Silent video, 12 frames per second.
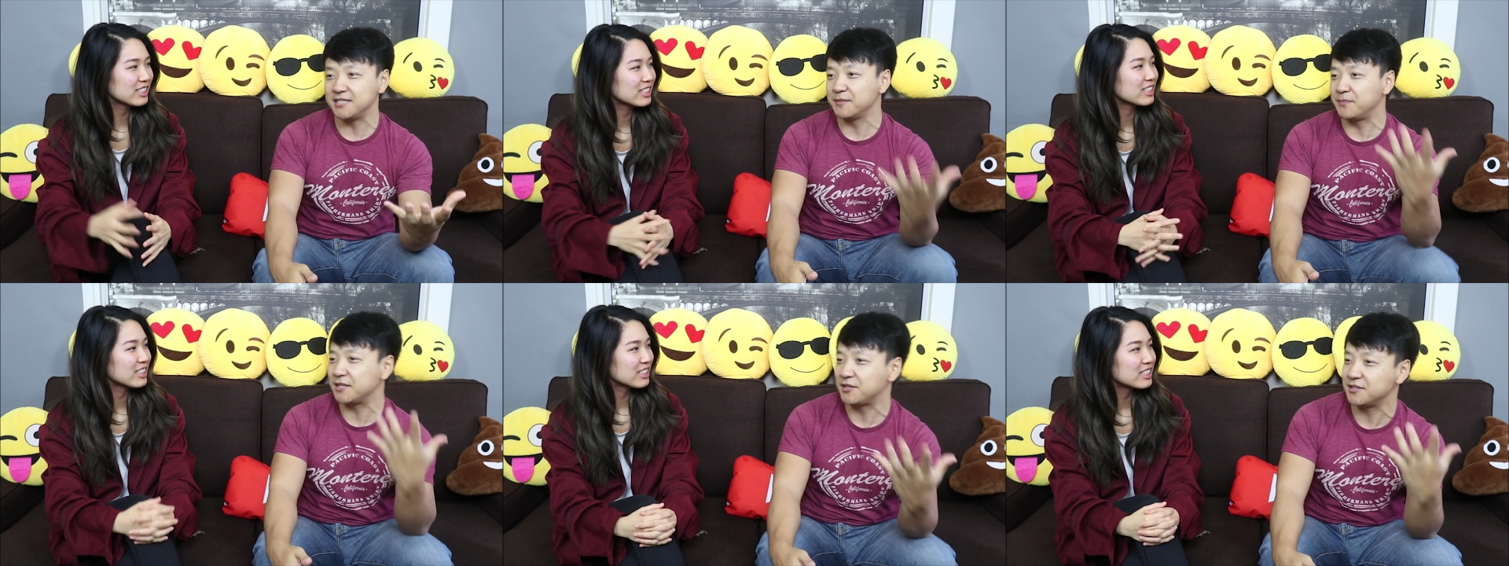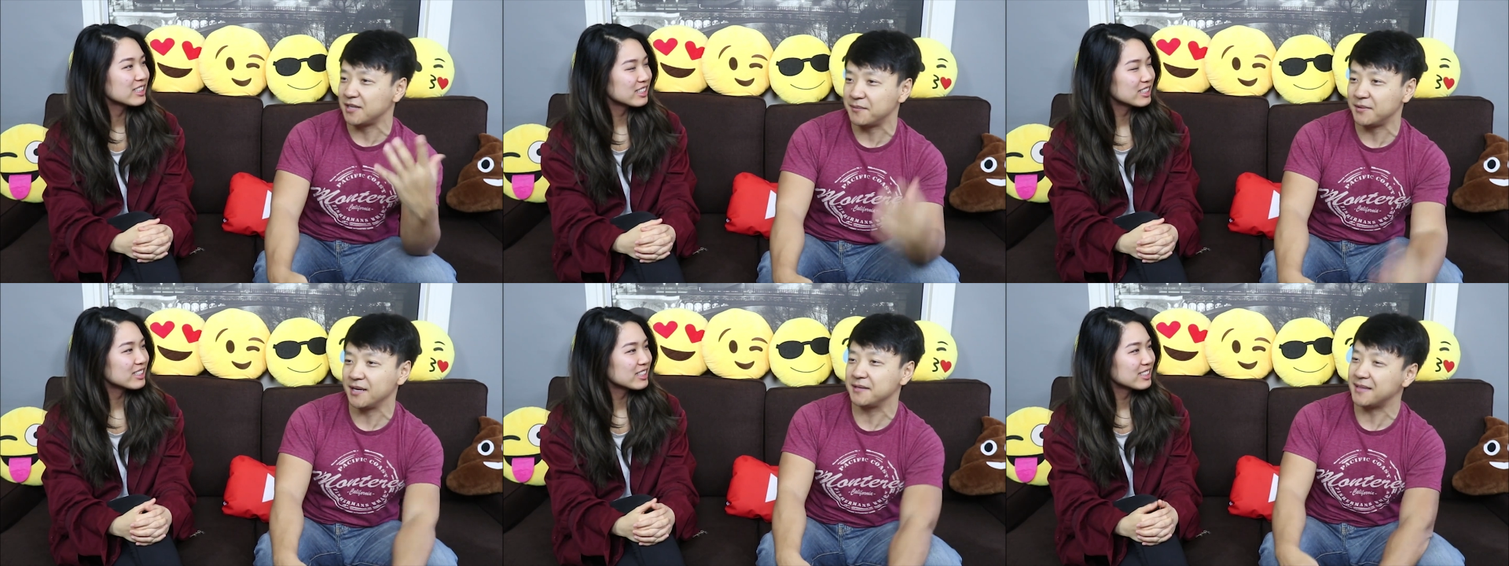Speaker 1: Chan pictures, and I'm
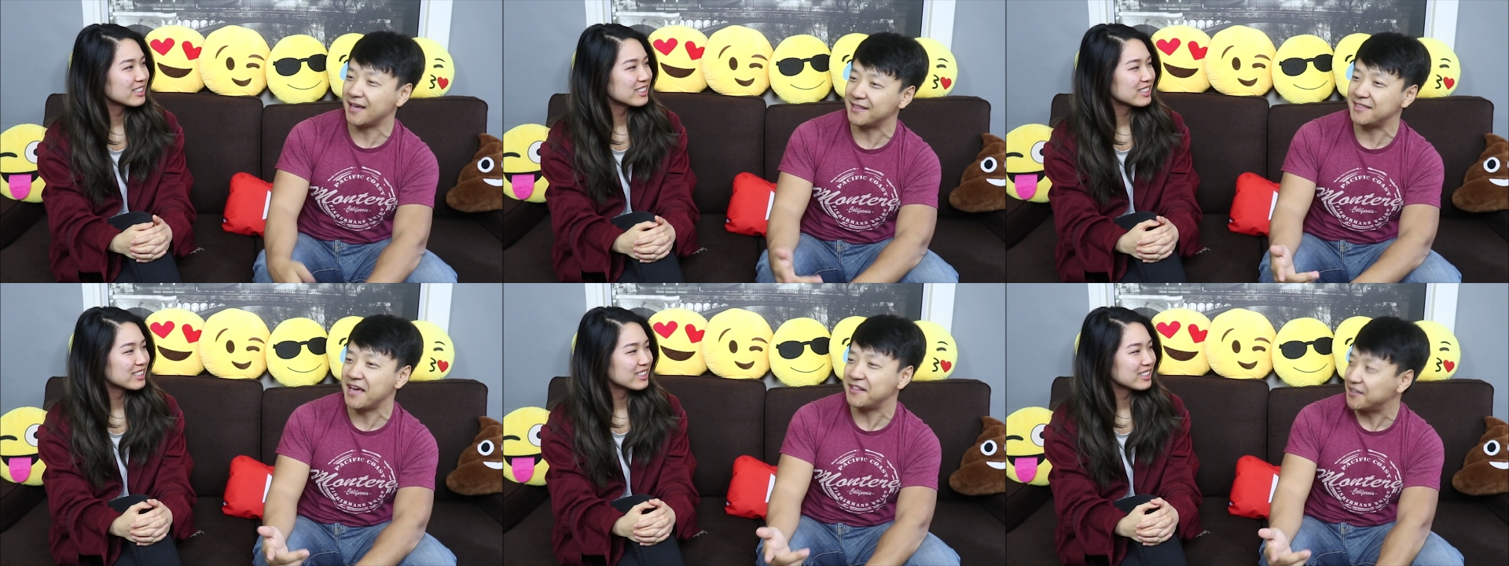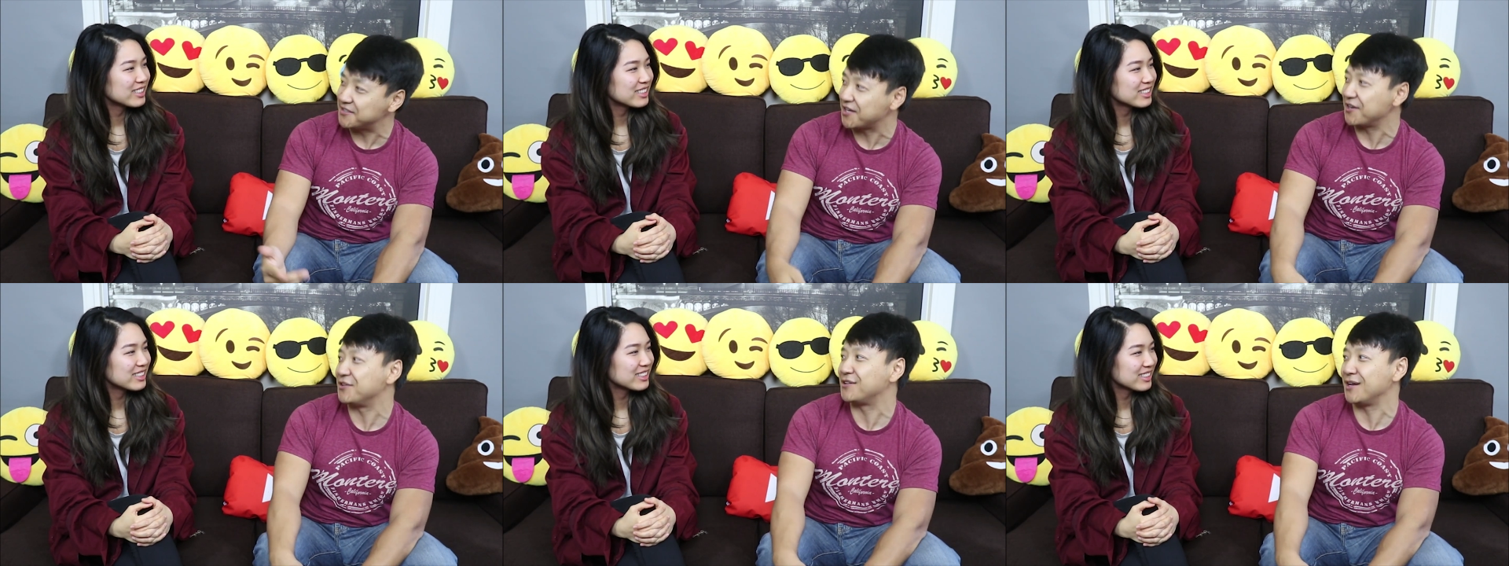like that that does kind
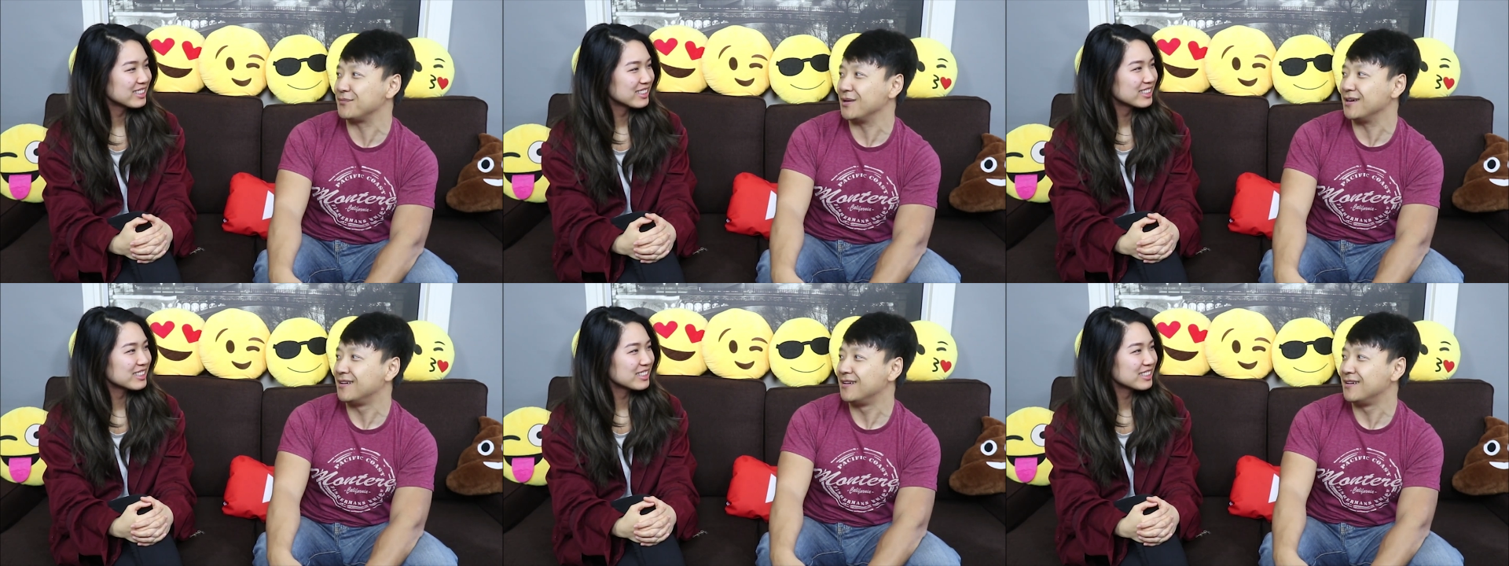of look like me.